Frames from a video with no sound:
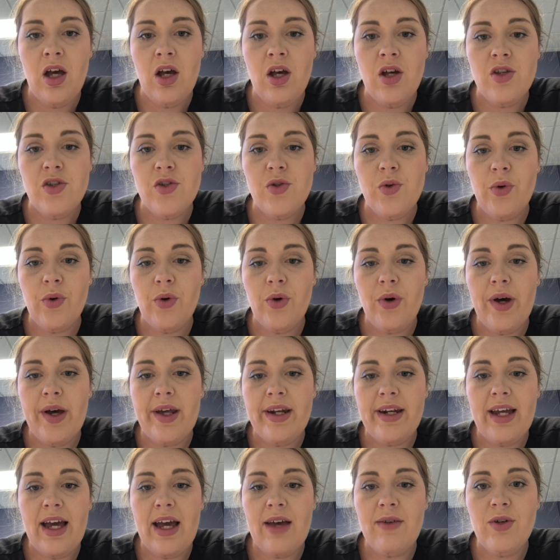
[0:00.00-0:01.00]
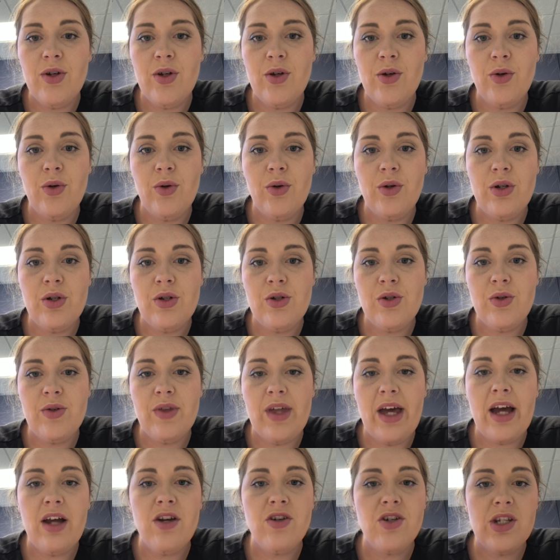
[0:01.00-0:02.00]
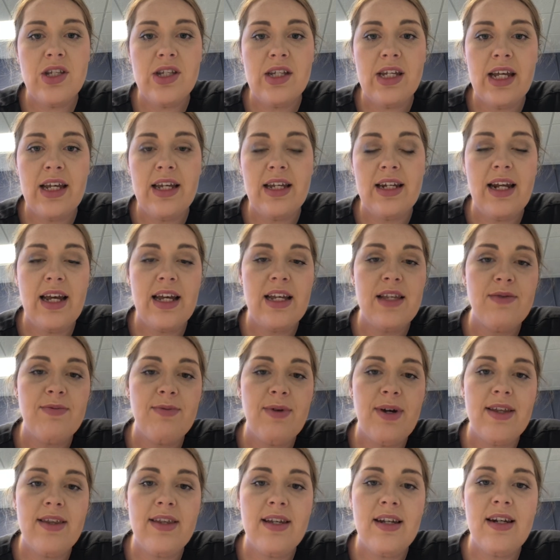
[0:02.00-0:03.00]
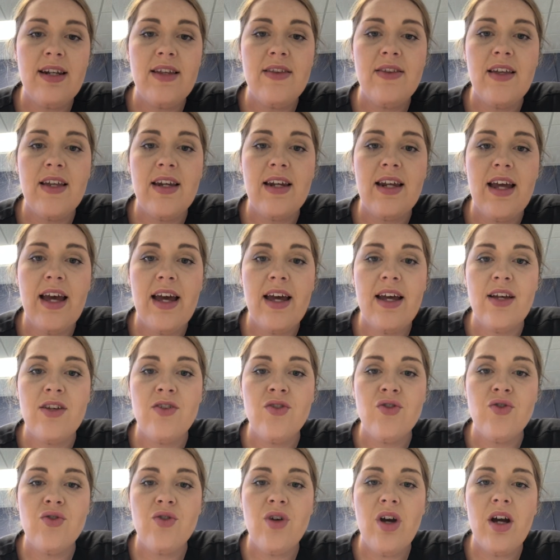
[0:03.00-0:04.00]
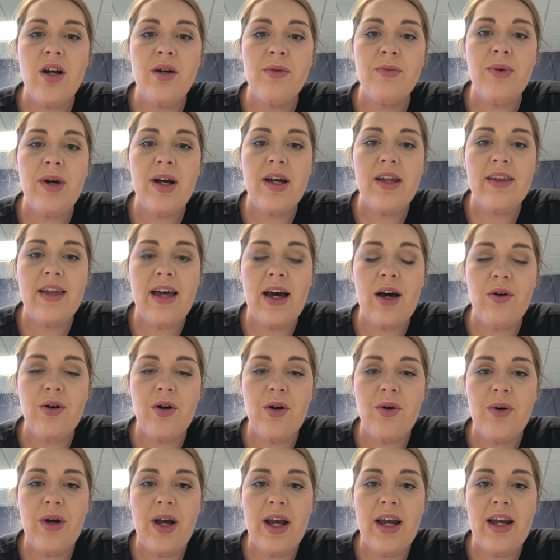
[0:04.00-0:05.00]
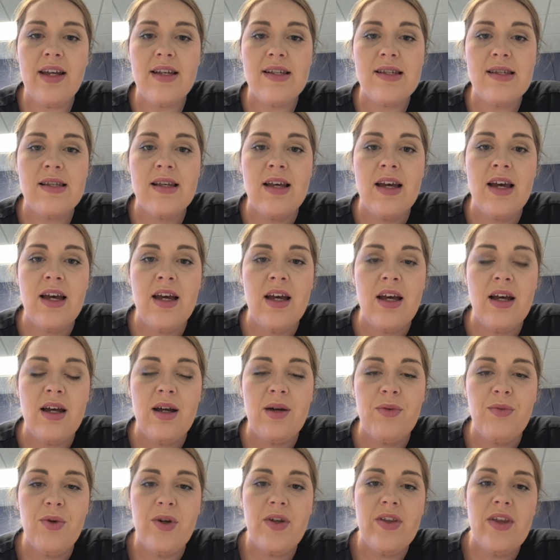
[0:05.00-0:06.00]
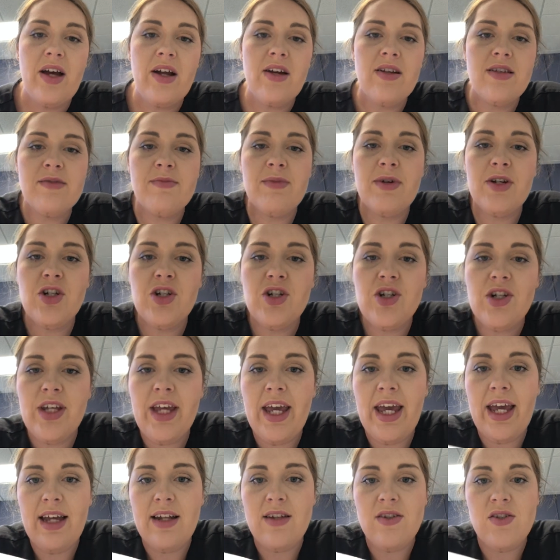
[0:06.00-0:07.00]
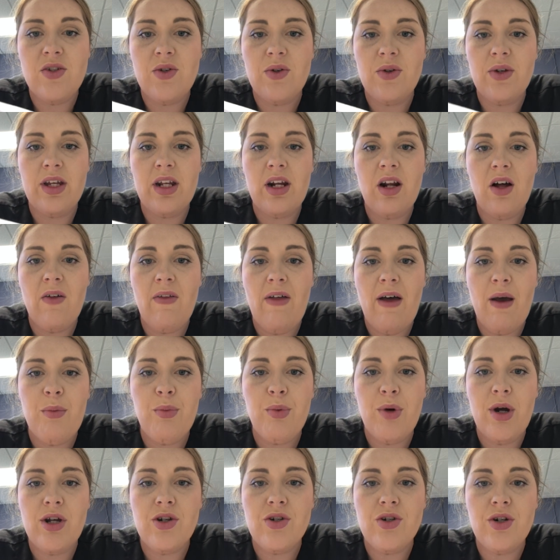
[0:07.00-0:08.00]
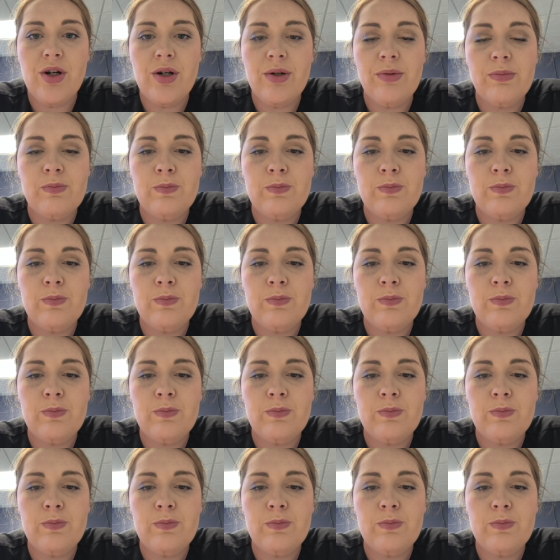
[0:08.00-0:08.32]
so we'll go ahead and have you do that. Just take a nice breath in and then a strong breath out, okay? Breathe out as much as you can so you can get all that pressure.